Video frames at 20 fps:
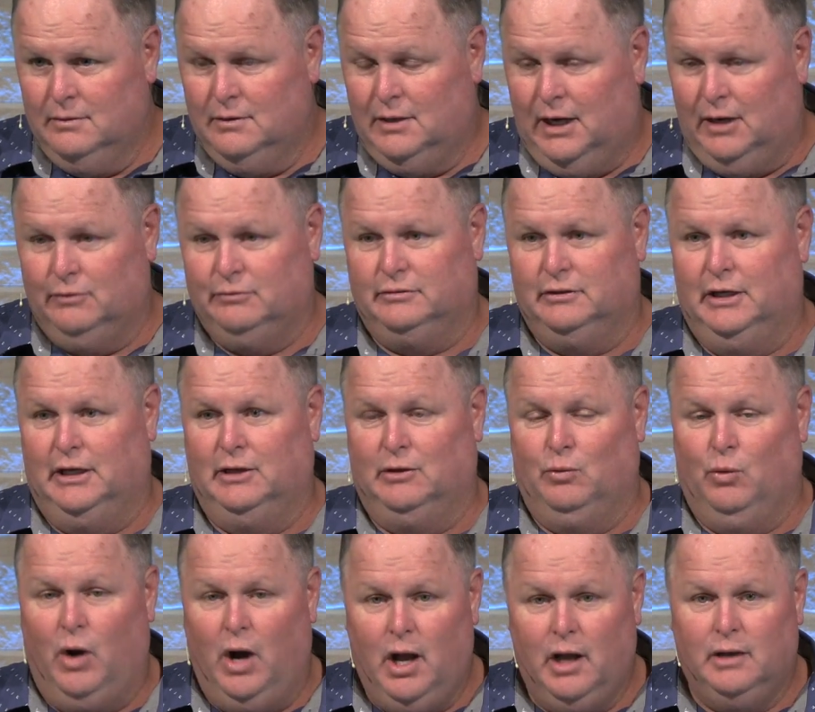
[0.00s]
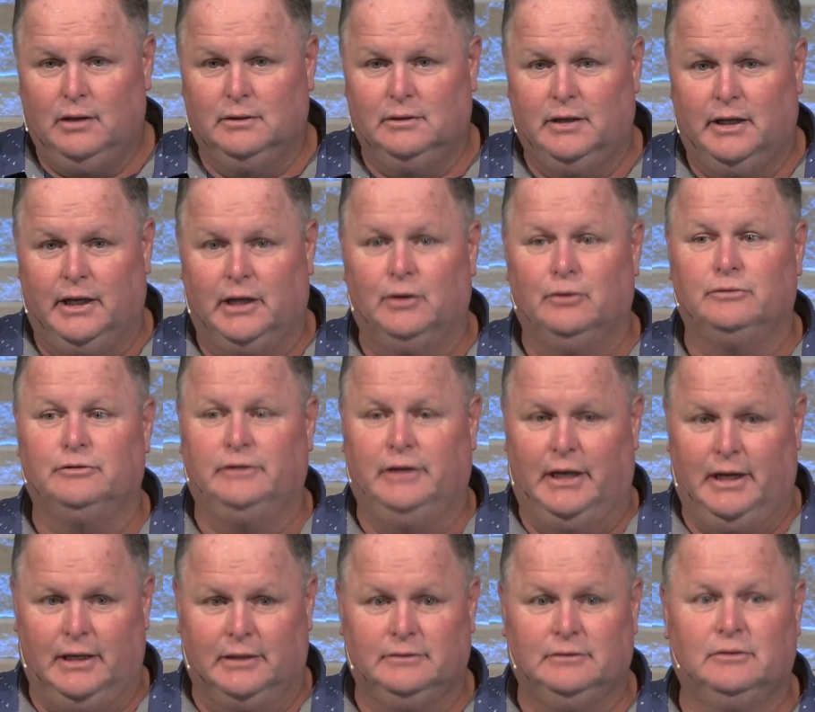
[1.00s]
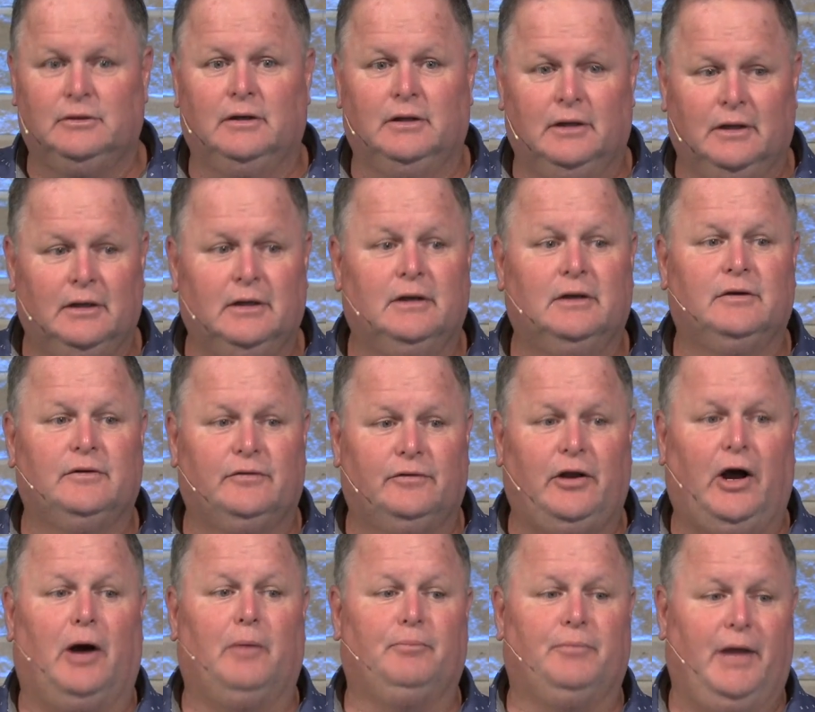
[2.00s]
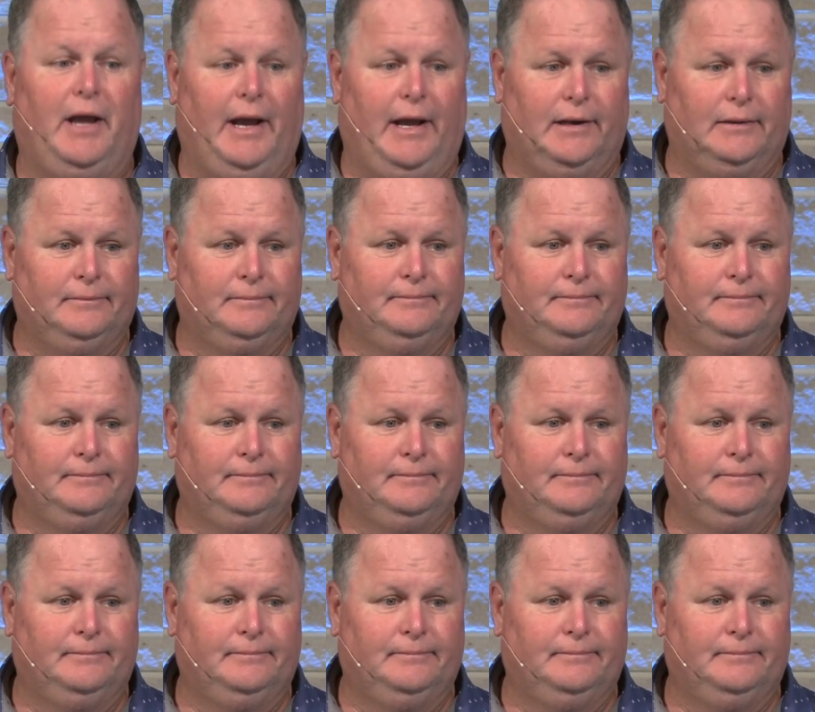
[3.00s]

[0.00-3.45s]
I was like, what? He goes, yeah, top that.